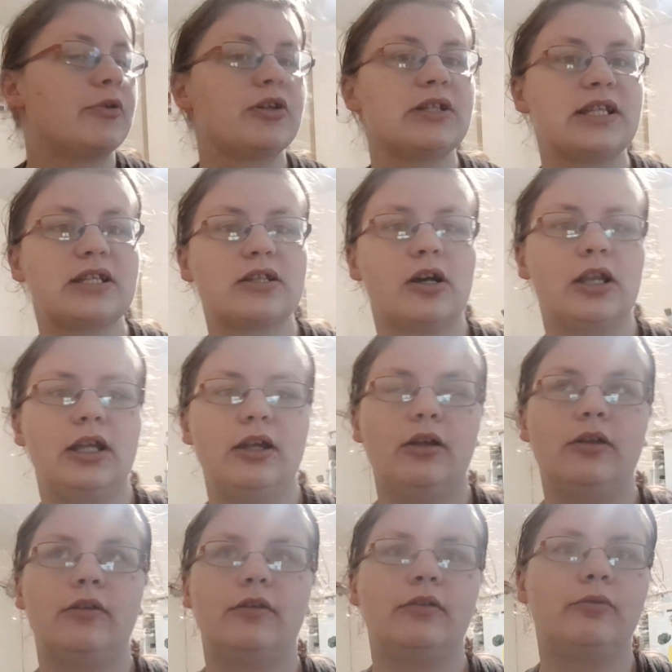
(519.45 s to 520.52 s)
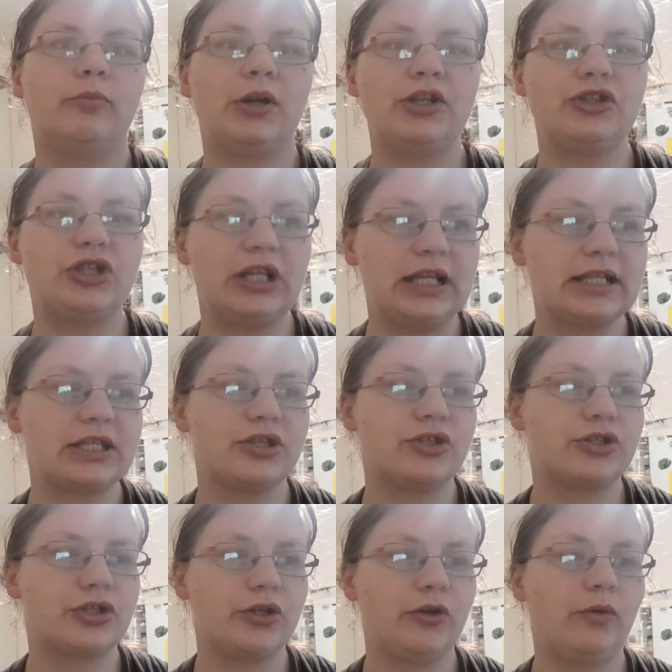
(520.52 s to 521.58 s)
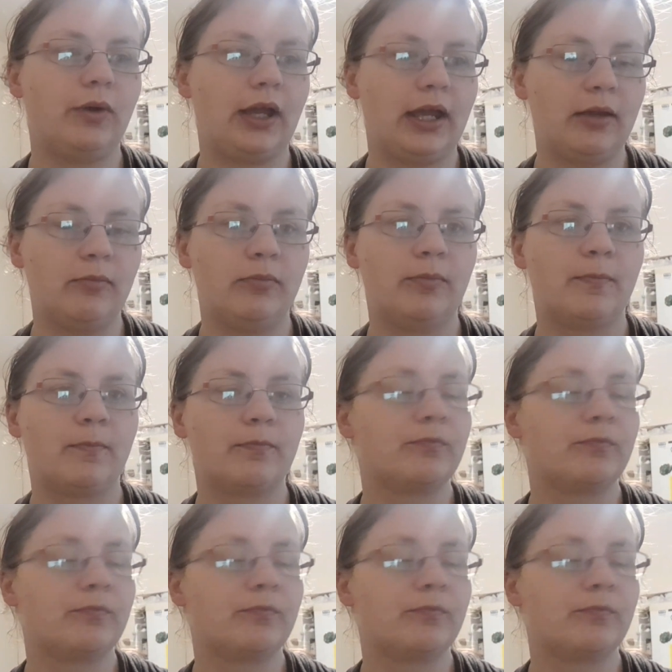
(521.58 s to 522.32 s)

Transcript: because he's got, when she listened to him.